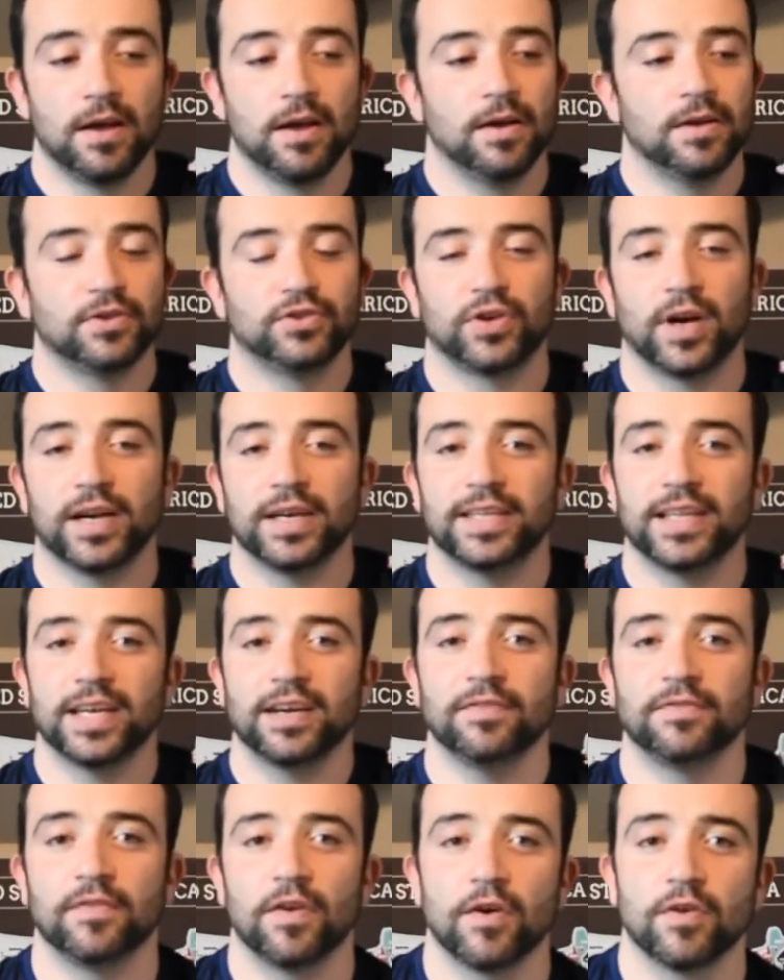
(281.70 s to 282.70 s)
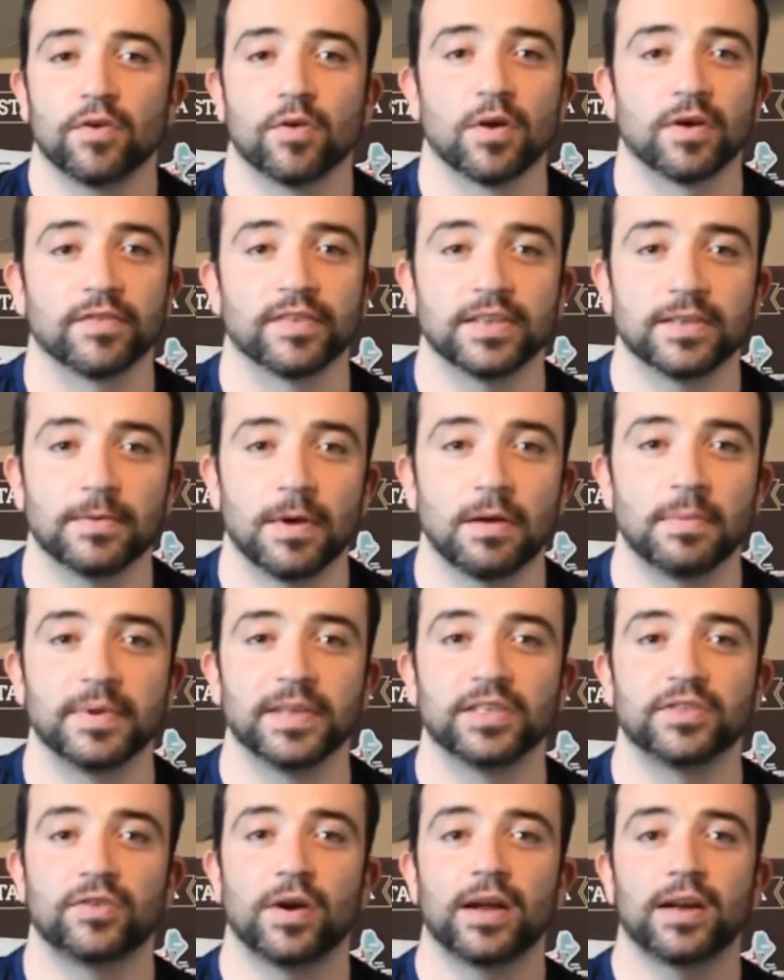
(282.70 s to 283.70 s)
try to take a photo of it.
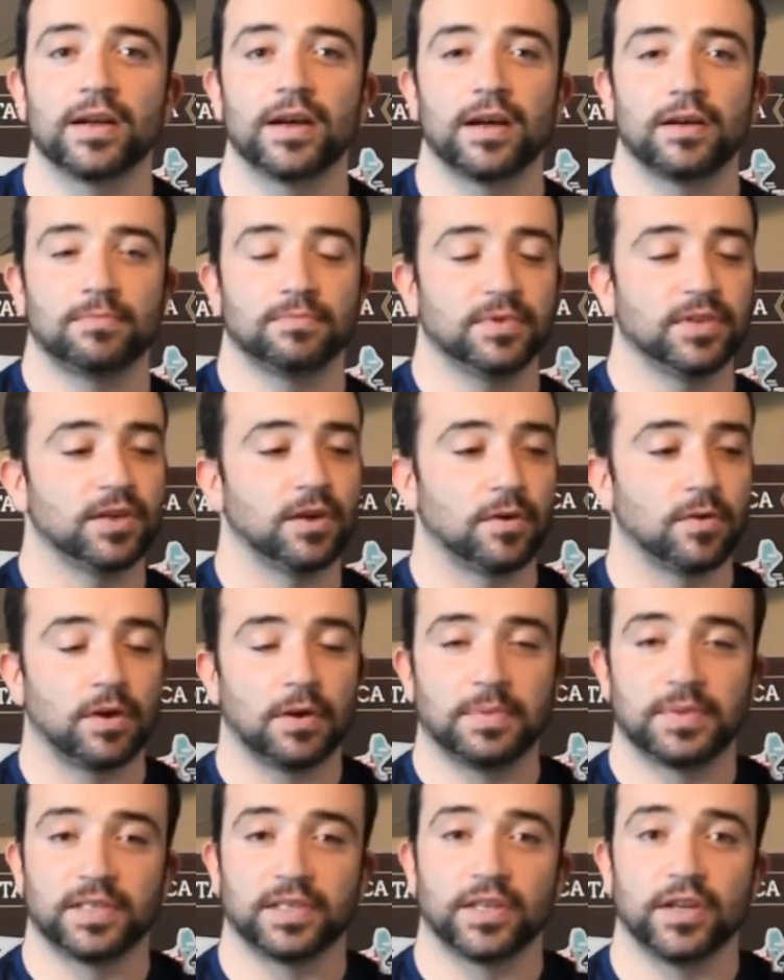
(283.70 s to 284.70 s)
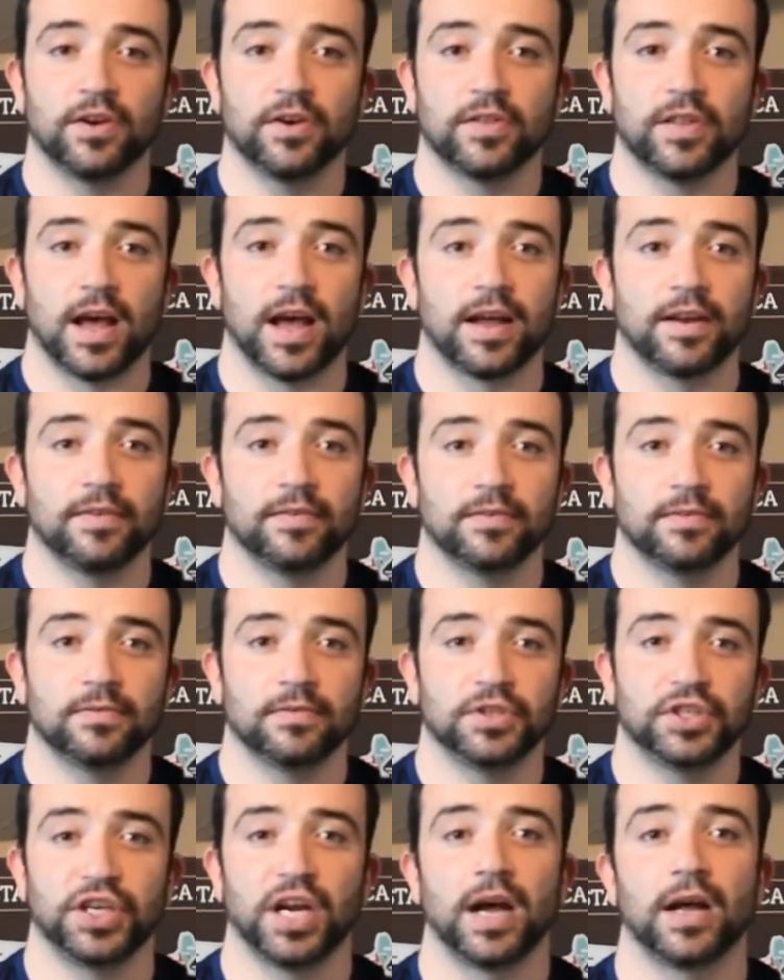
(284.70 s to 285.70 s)
Try to, obscure that
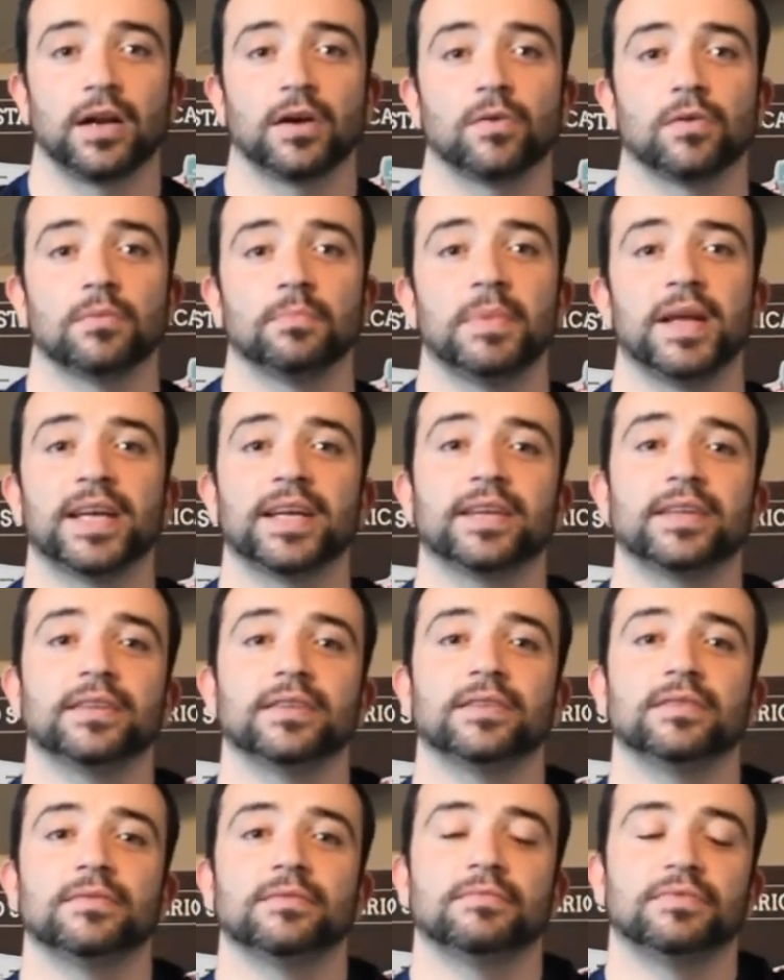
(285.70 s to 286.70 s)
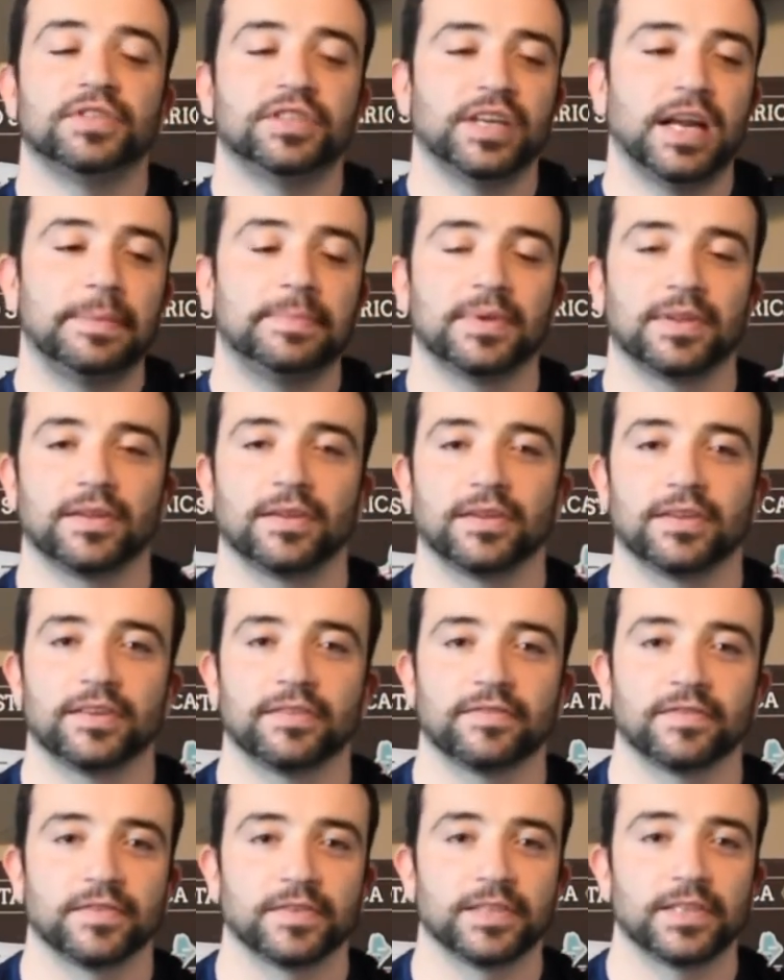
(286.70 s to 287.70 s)
shadow and make it shaped a little
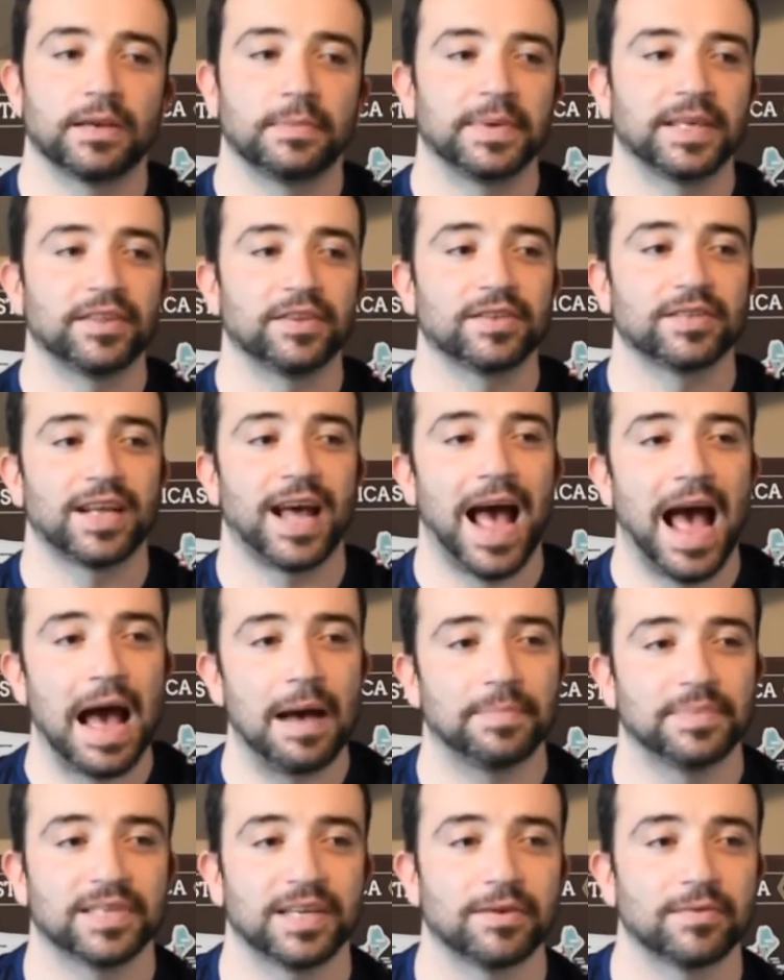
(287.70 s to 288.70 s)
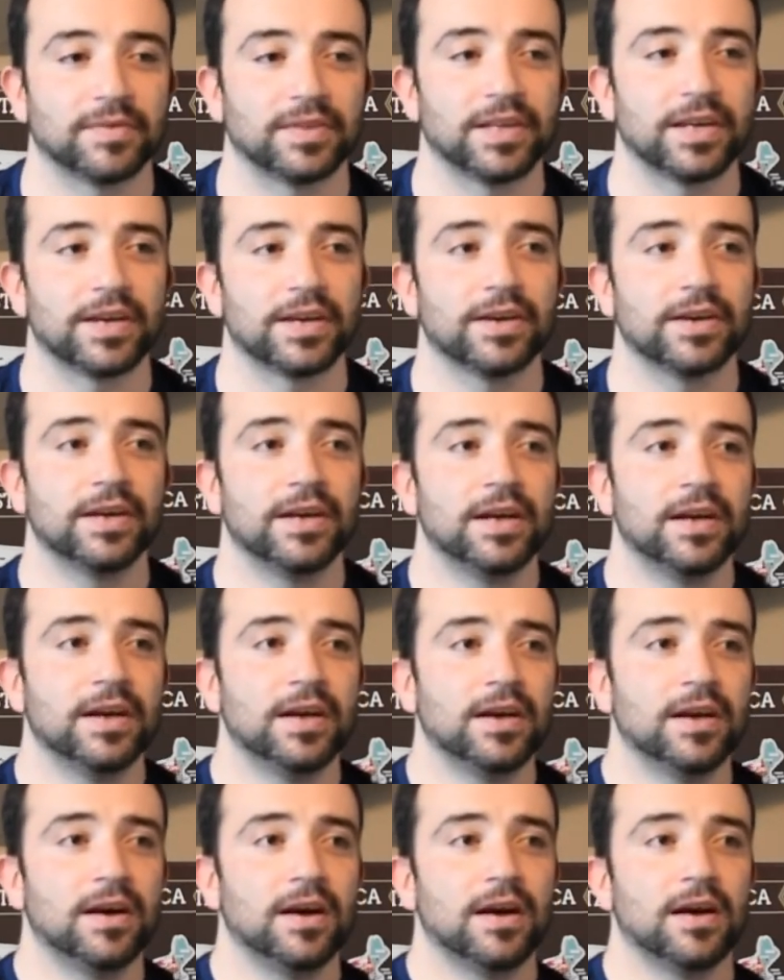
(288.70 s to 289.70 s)
differently. There's apps out there.
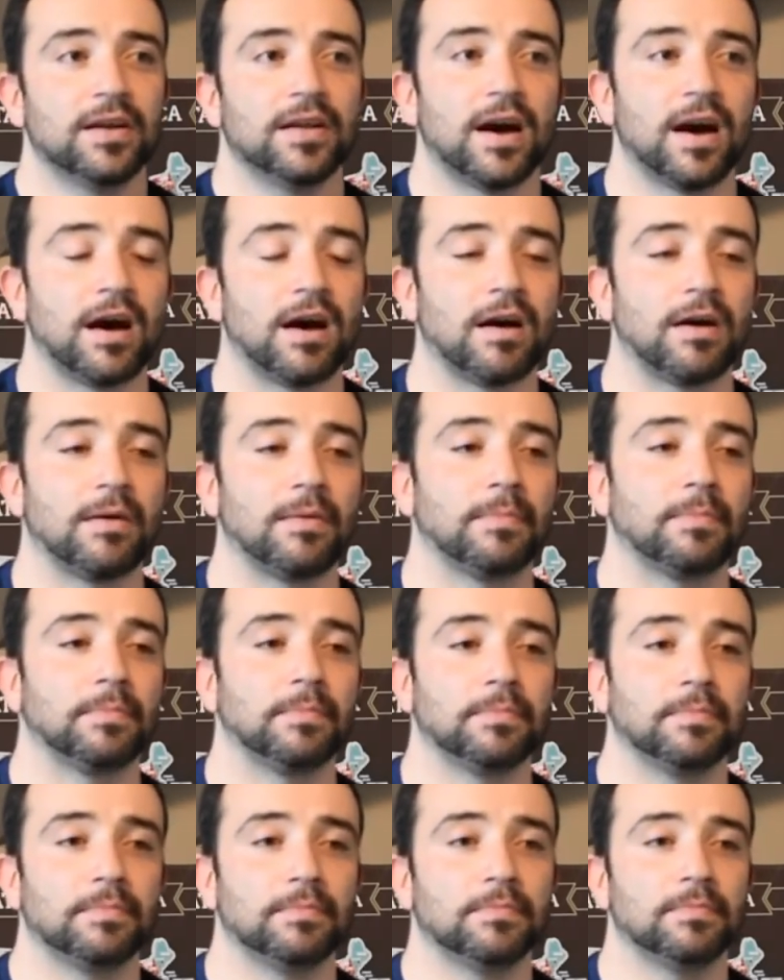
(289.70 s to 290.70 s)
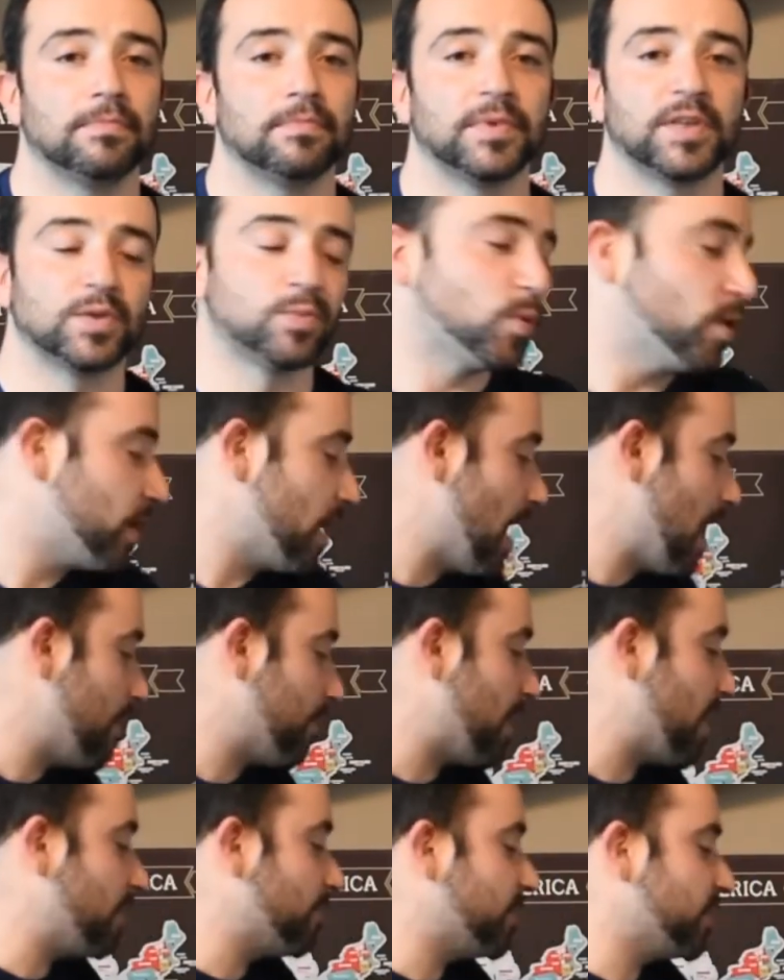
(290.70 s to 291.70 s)
There's one app
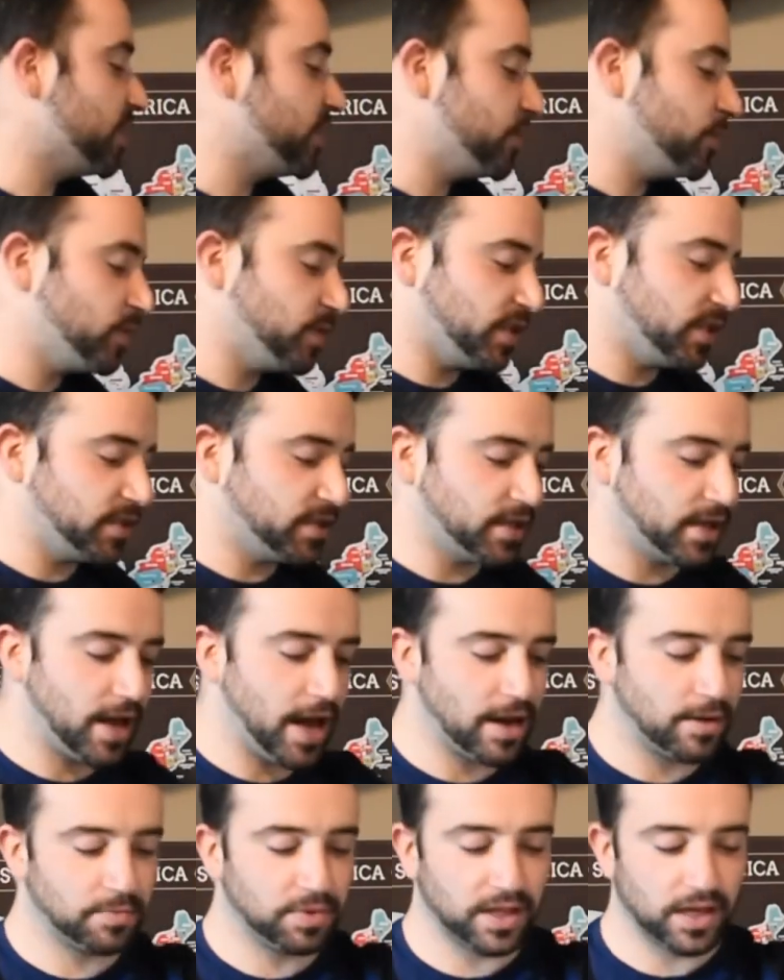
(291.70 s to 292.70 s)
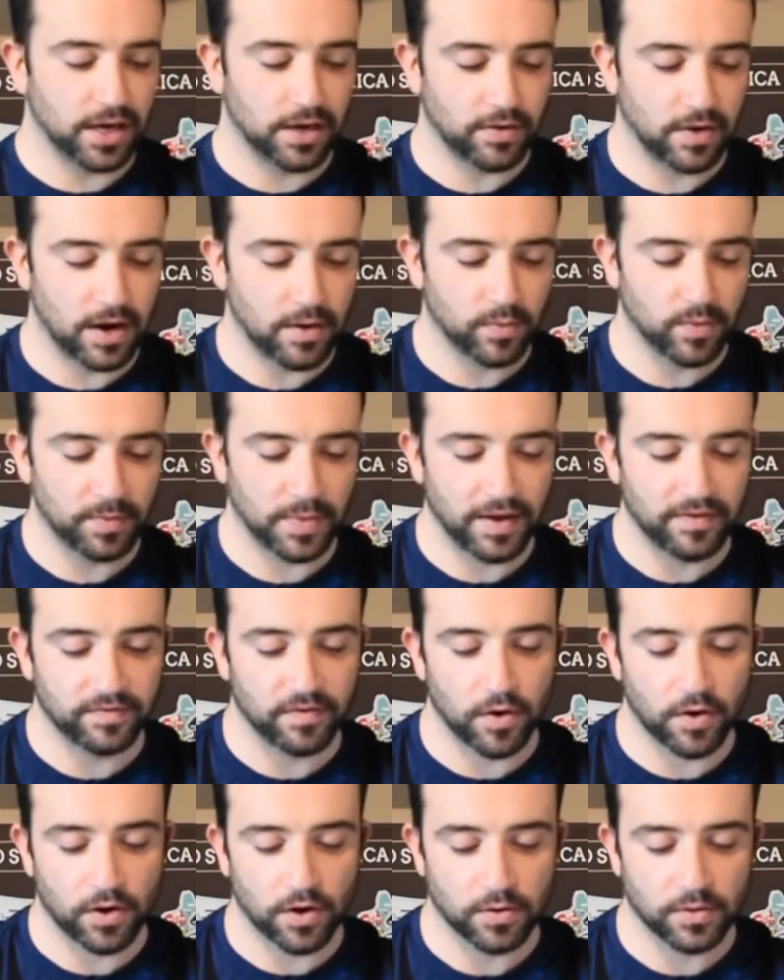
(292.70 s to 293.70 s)
I've been using to kind of play around with my
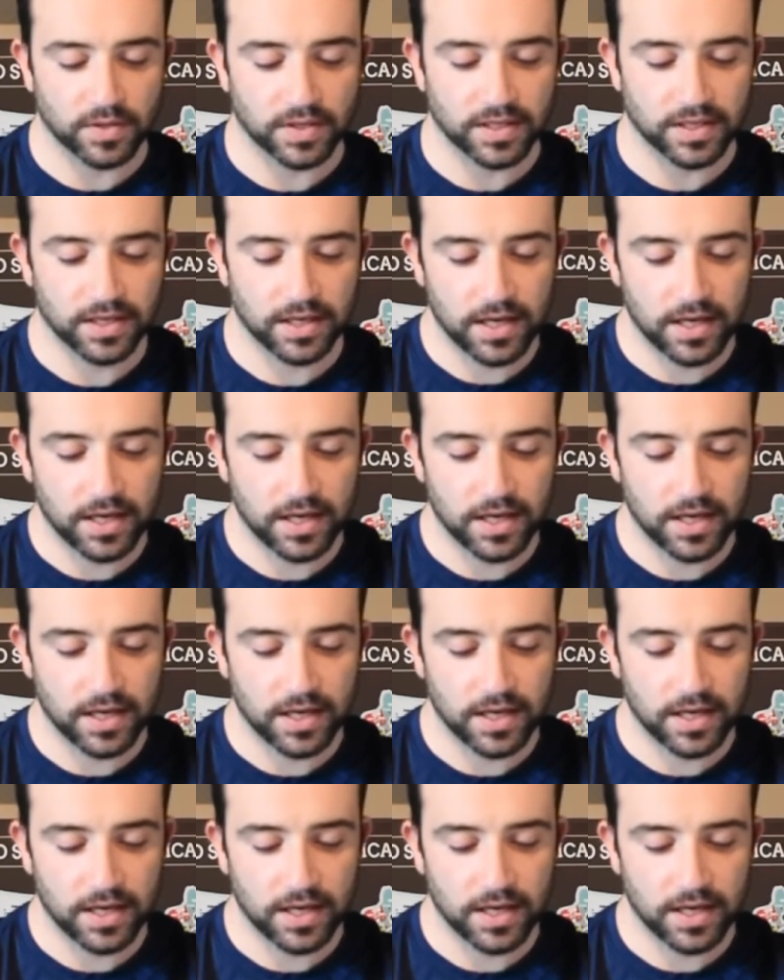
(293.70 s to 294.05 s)
photos,